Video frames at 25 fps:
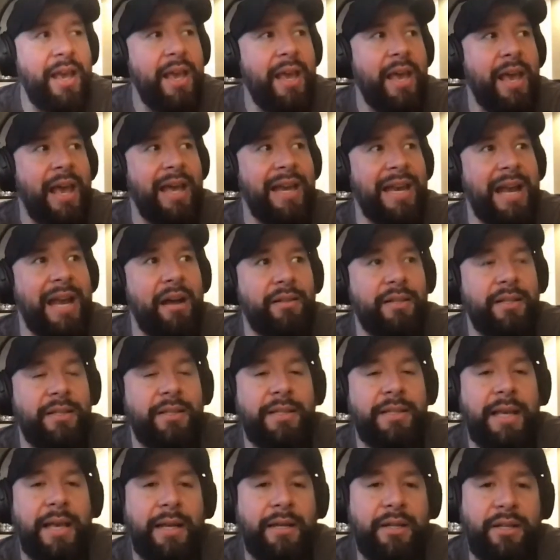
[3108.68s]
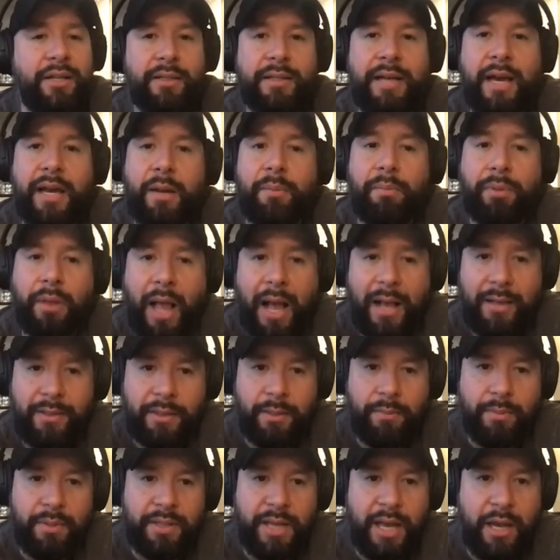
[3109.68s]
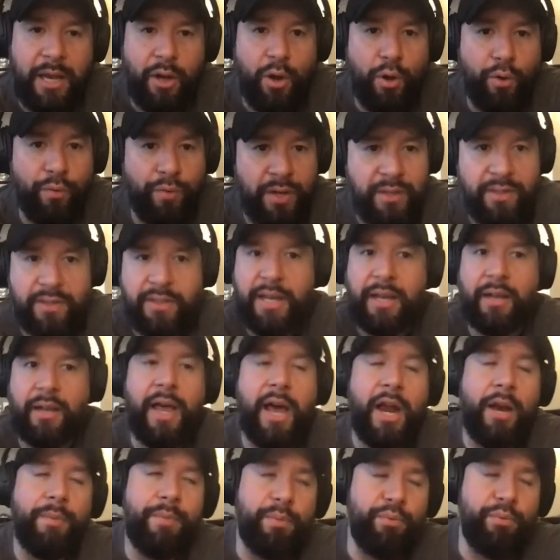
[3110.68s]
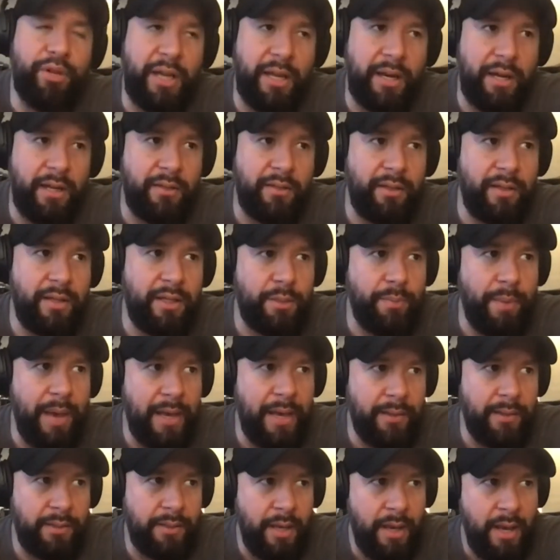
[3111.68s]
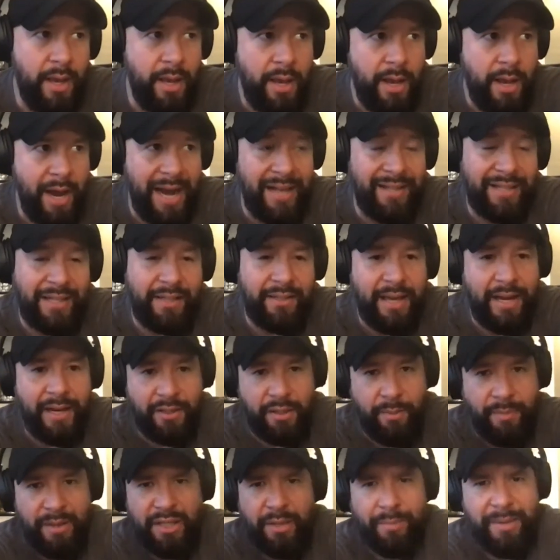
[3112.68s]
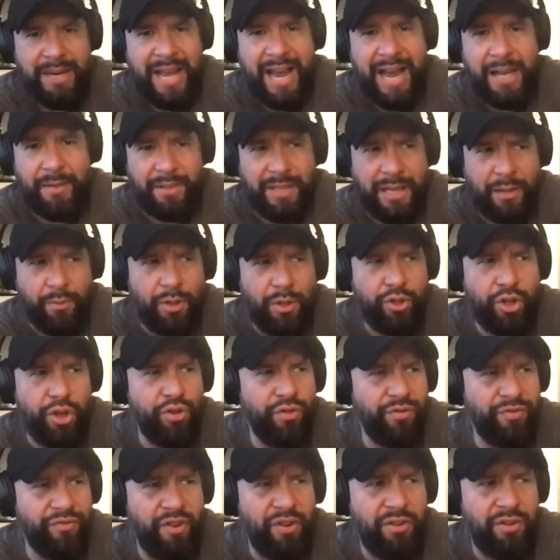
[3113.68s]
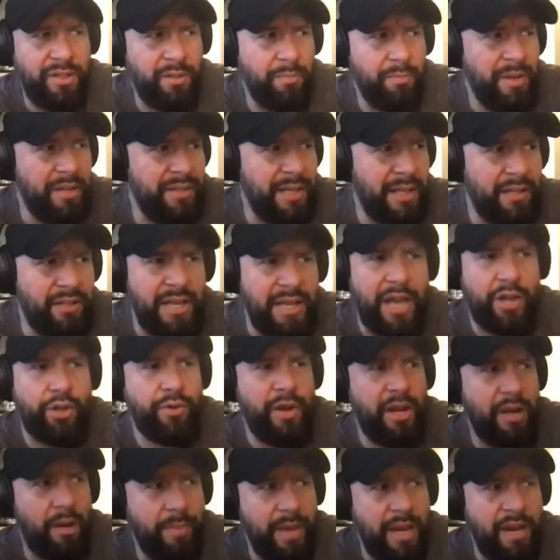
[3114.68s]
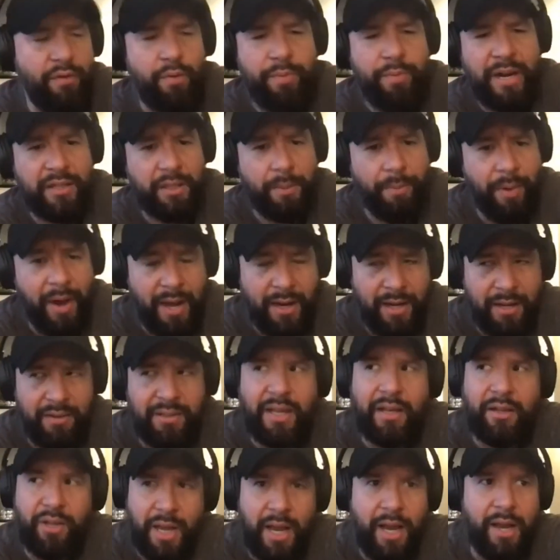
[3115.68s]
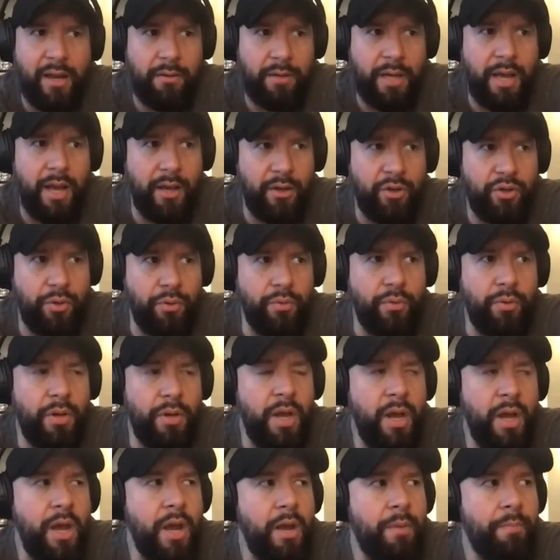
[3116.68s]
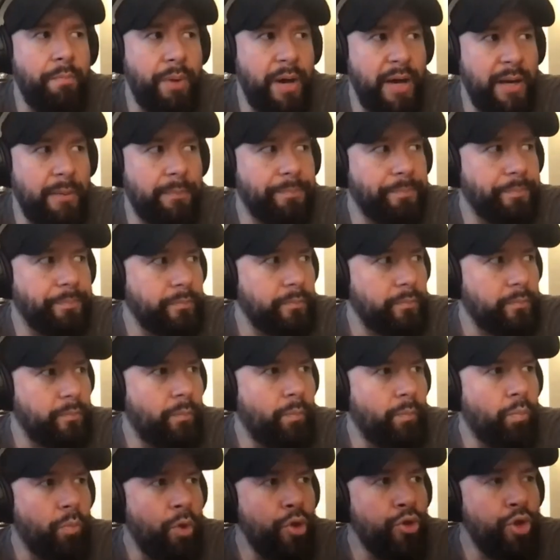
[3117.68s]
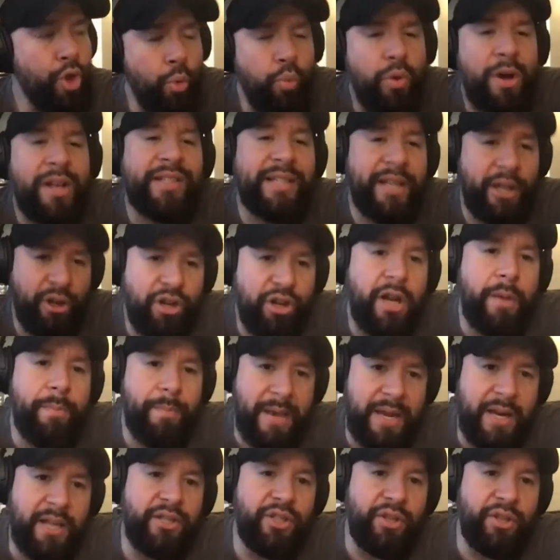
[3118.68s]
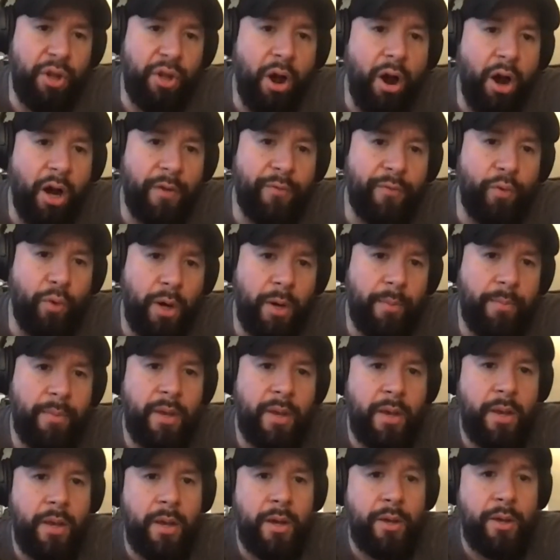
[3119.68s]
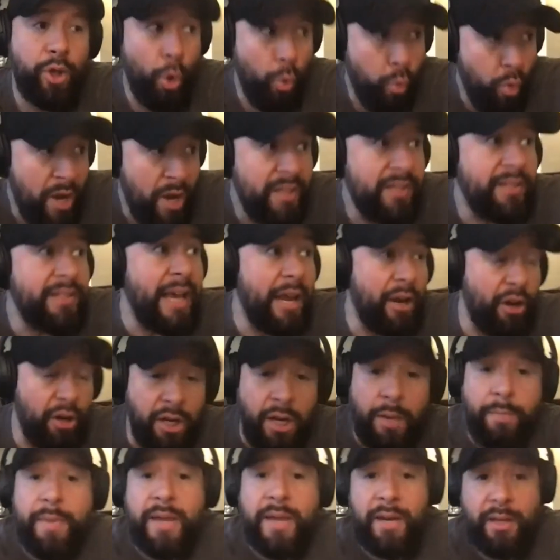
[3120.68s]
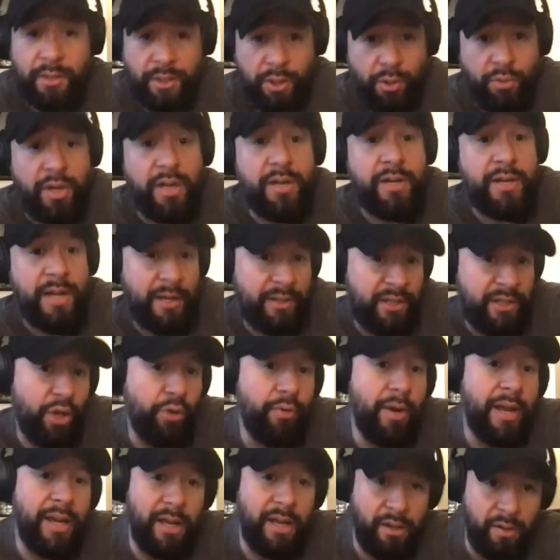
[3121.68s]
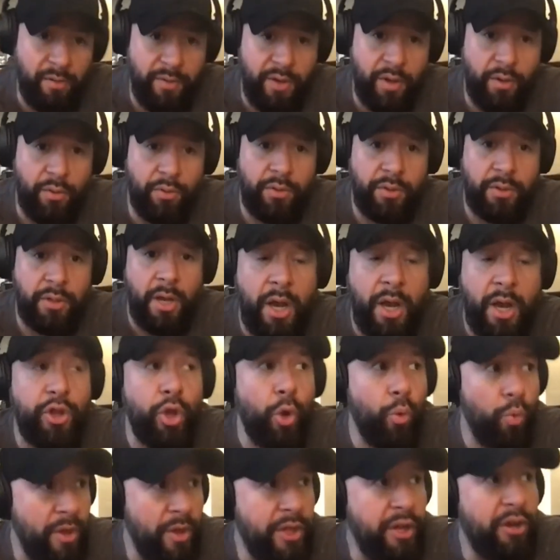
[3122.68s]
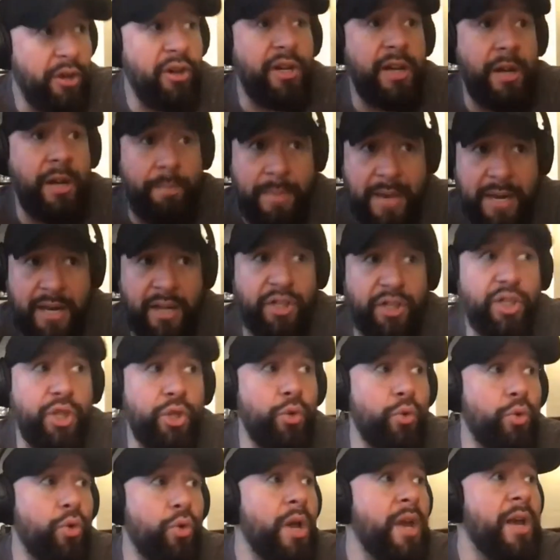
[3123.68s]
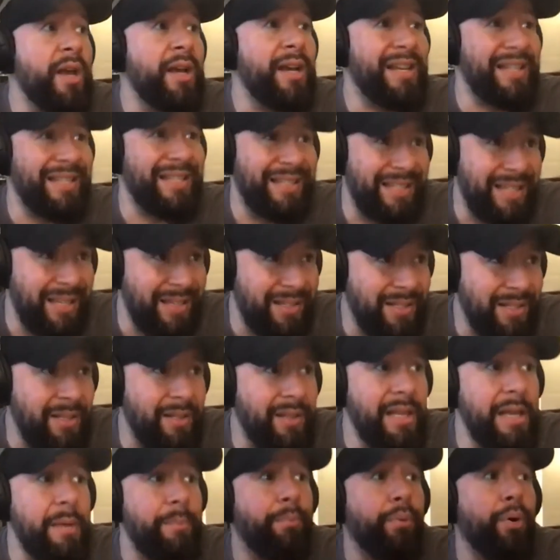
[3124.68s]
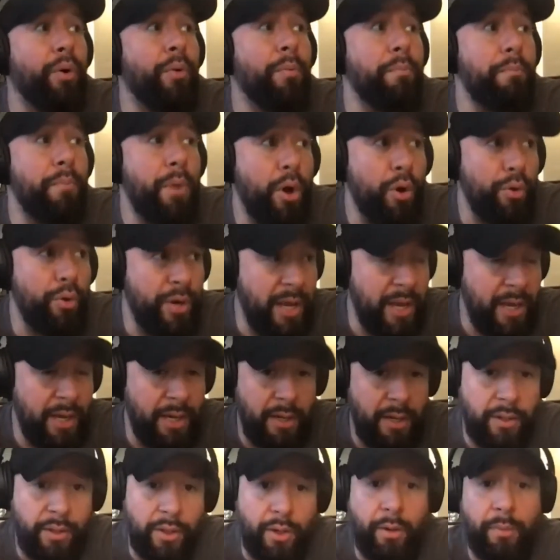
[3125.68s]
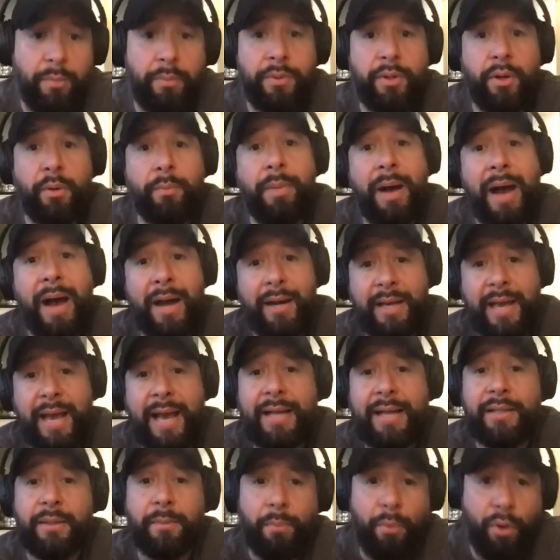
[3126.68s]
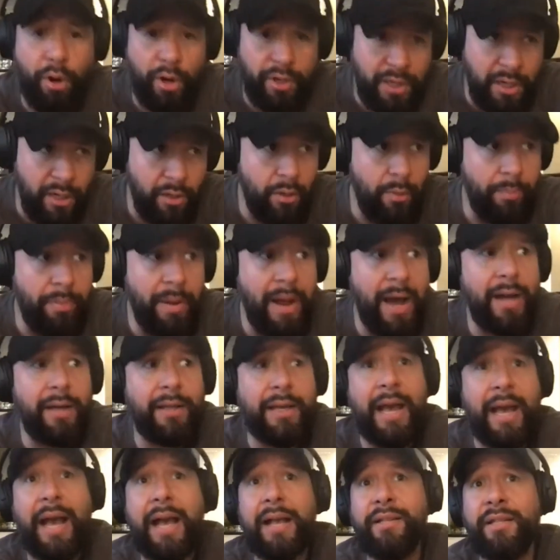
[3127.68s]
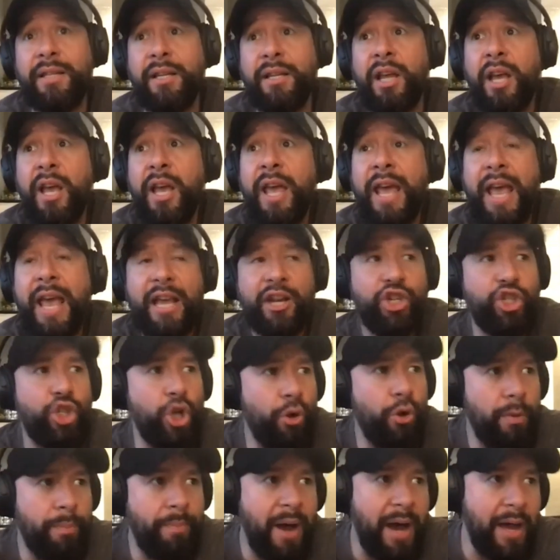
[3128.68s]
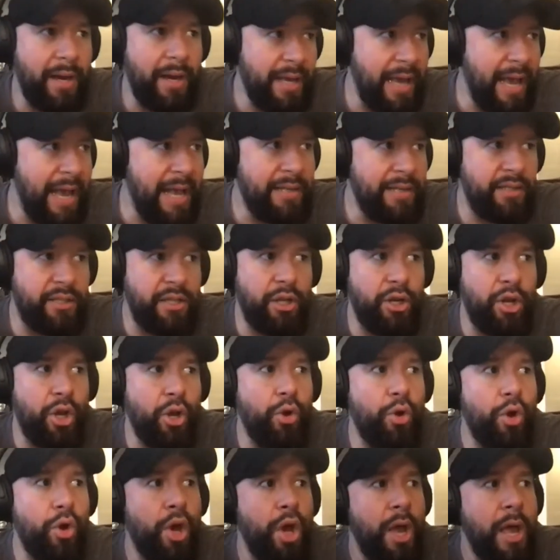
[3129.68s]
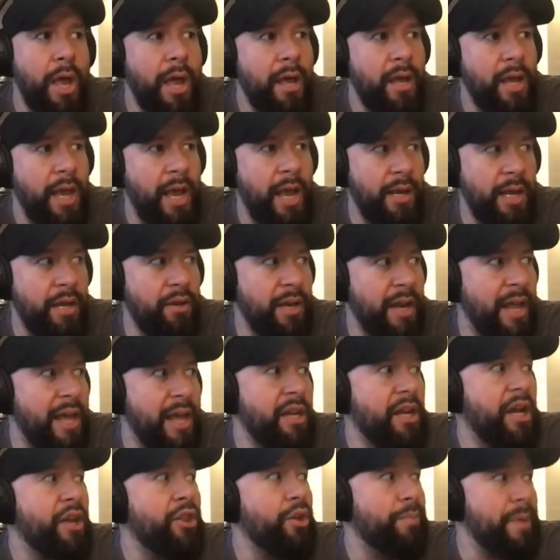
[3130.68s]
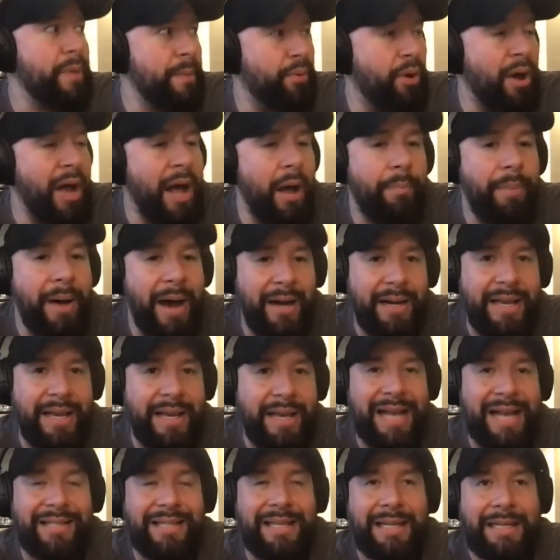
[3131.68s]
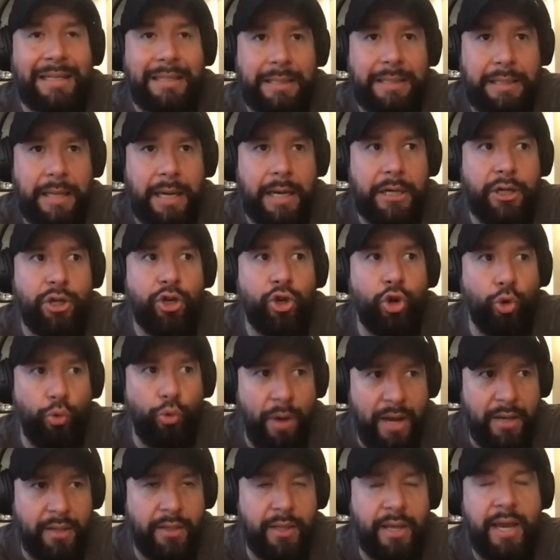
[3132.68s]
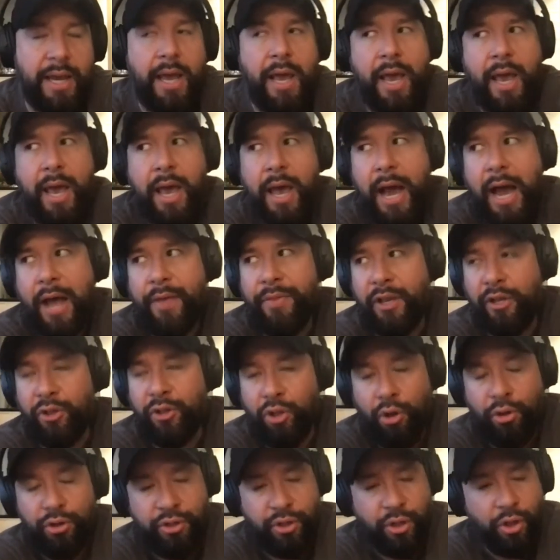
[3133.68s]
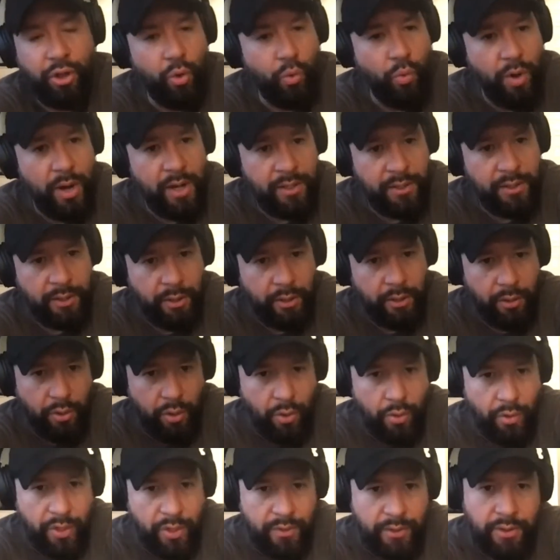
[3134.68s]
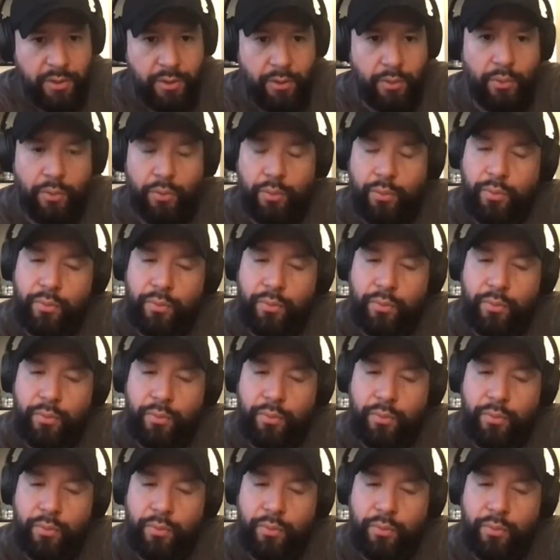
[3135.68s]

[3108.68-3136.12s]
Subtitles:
and now to see it just kind of blossom, take over, and see a lot of people get into the space, it's exciting to me. Somebody asked us, like, what do you feel is going to be? It's saturated, man. Everybody's a podcast. Like, yeah, true. But the ones that are committed to the art form, the ones that are committed to conducting great interviews, the ones that are committed to consistently promoting their podcasts and marketing their podcasts and showing podcasts, and letting other people how podcasting is done correctly. I think those are the ones that are going to